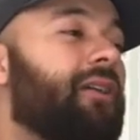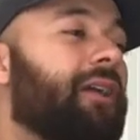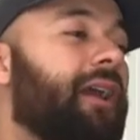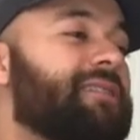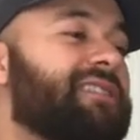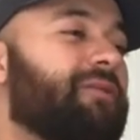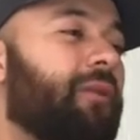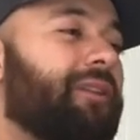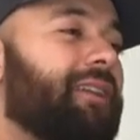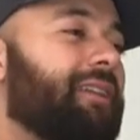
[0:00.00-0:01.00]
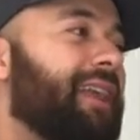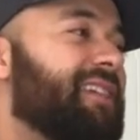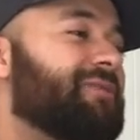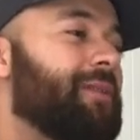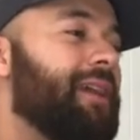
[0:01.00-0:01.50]
Okay, just the way we did it
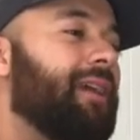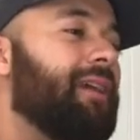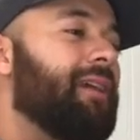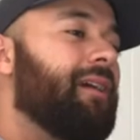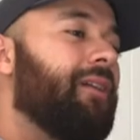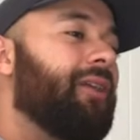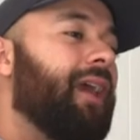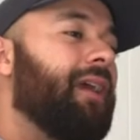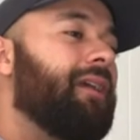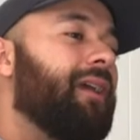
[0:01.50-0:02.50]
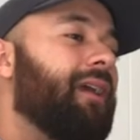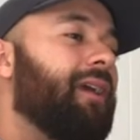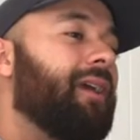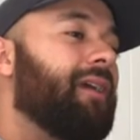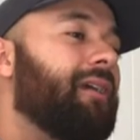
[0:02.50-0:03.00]
last week. Okay,
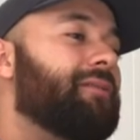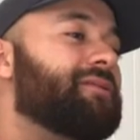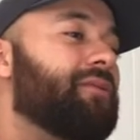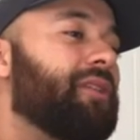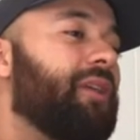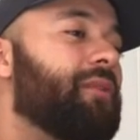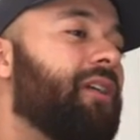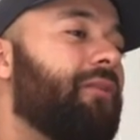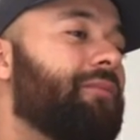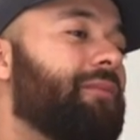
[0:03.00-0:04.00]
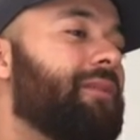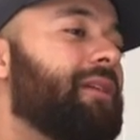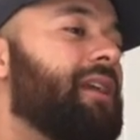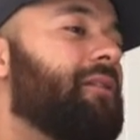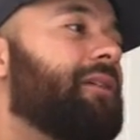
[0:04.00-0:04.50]
and so here we go.
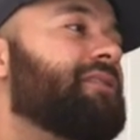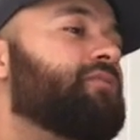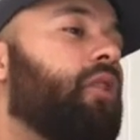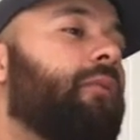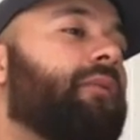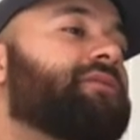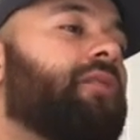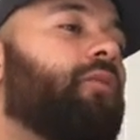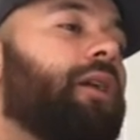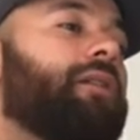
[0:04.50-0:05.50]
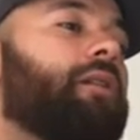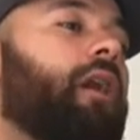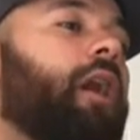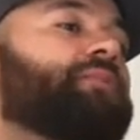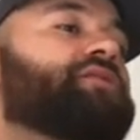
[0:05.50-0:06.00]
Here is warm-up set 1,
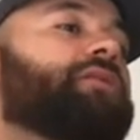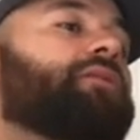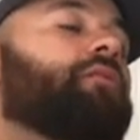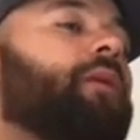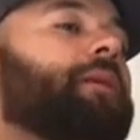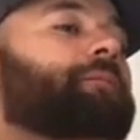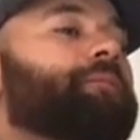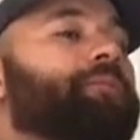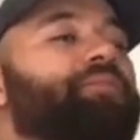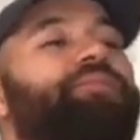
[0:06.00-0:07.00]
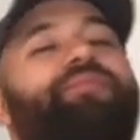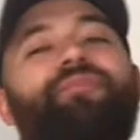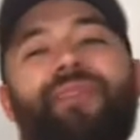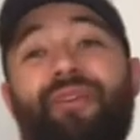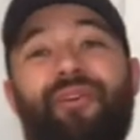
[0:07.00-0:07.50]
option 1.
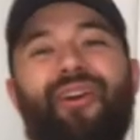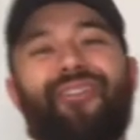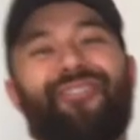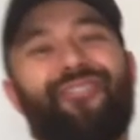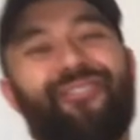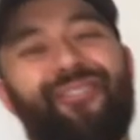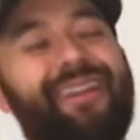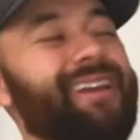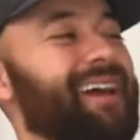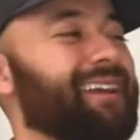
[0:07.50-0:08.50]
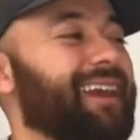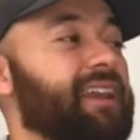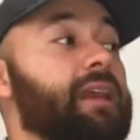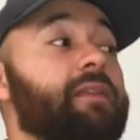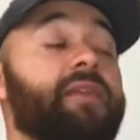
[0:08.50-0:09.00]
Here we go. Again,
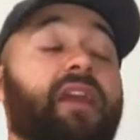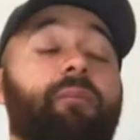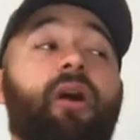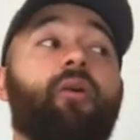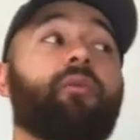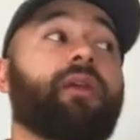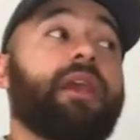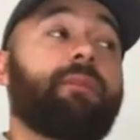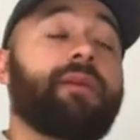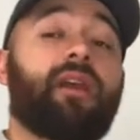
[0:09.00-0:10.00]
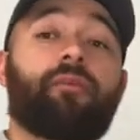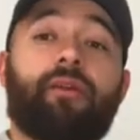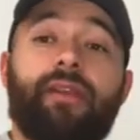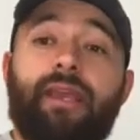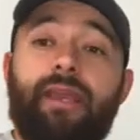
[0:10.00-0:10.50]
think about keeping it
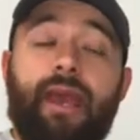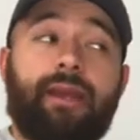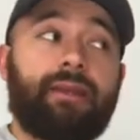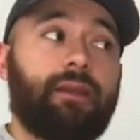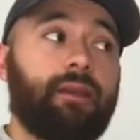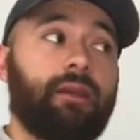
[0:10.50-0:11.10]
really connected.